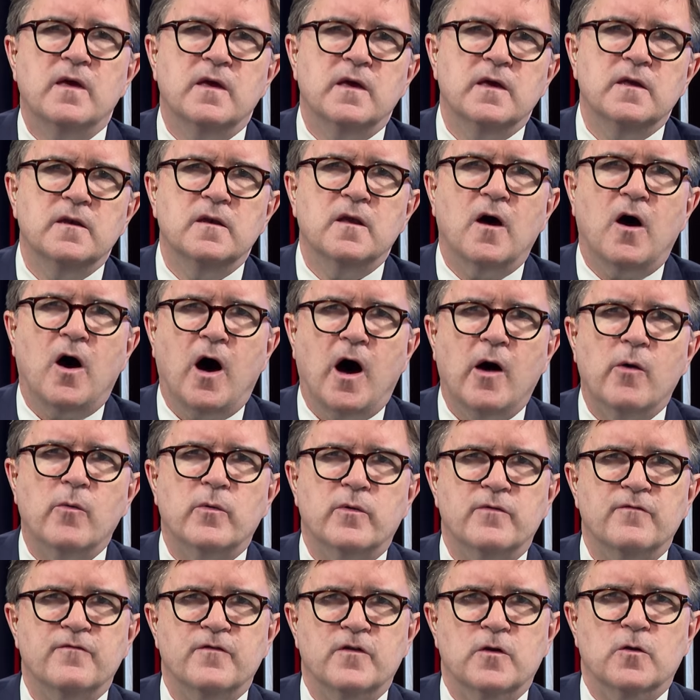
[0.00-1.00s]
In
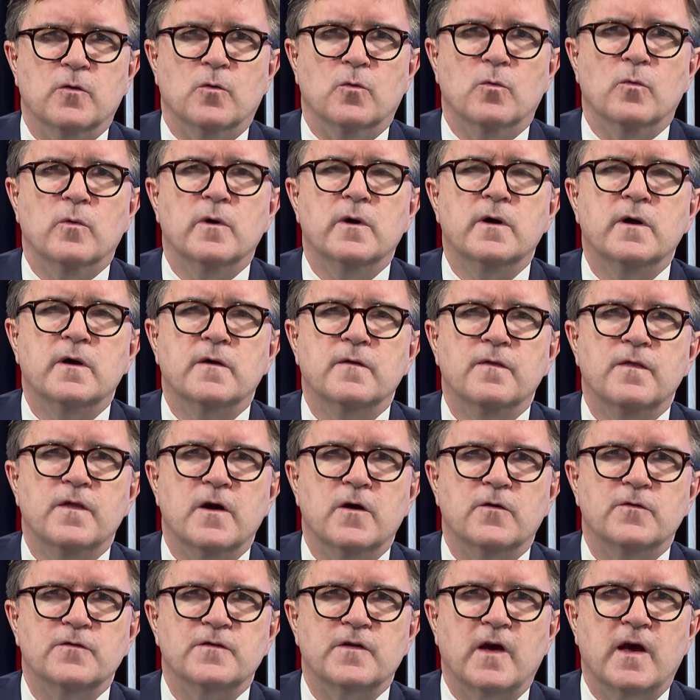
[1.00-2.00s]
our view,
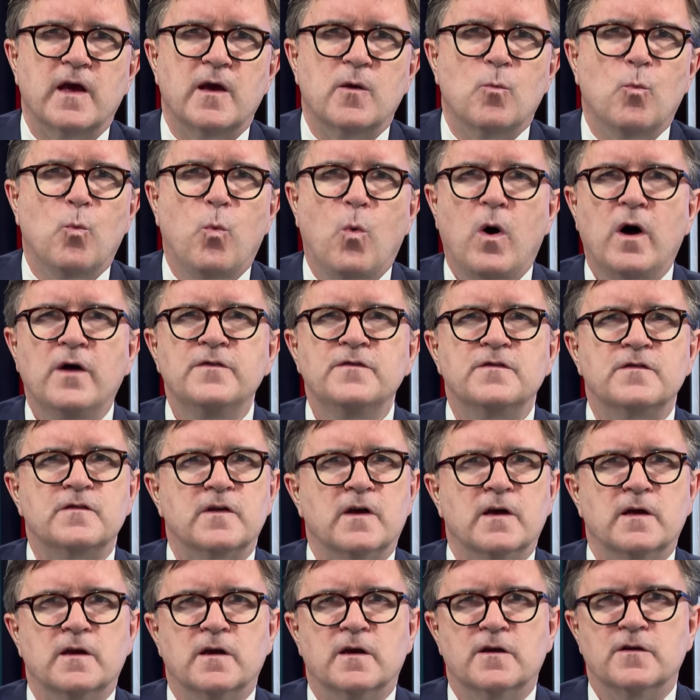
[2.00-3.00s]
there's a once
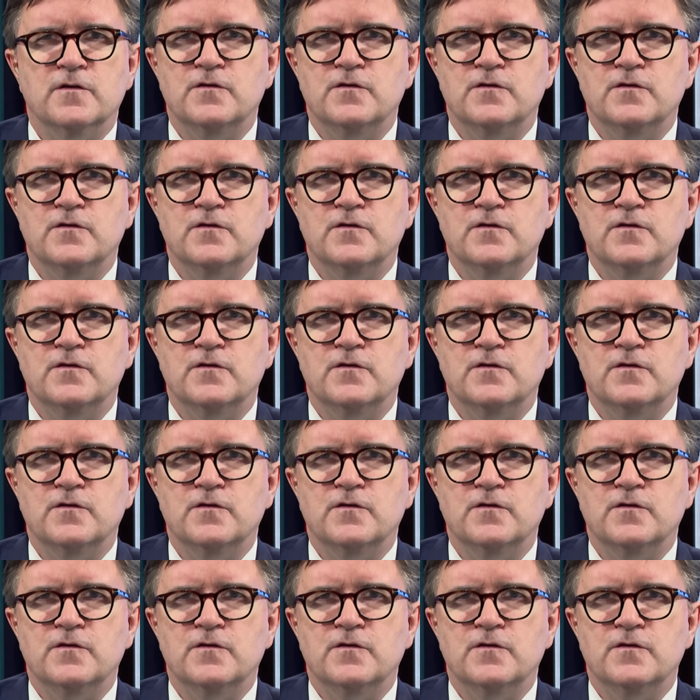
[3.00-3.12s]
in a